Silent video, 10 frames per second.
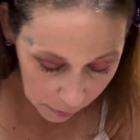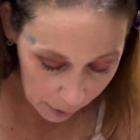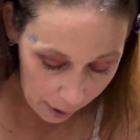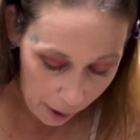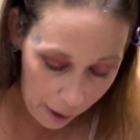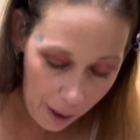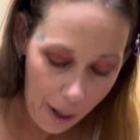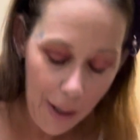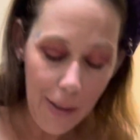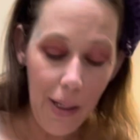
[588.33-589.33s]

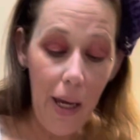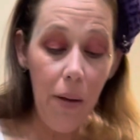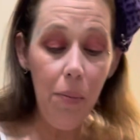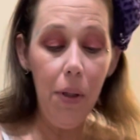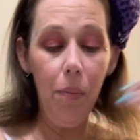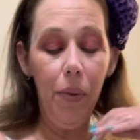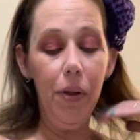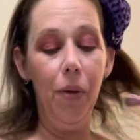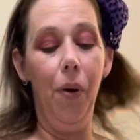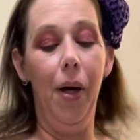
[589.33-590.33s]
I tamed it,
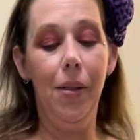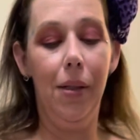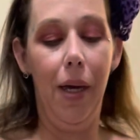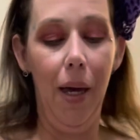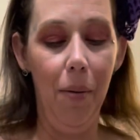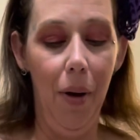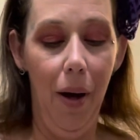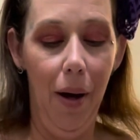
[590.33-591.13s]
but the rest came up.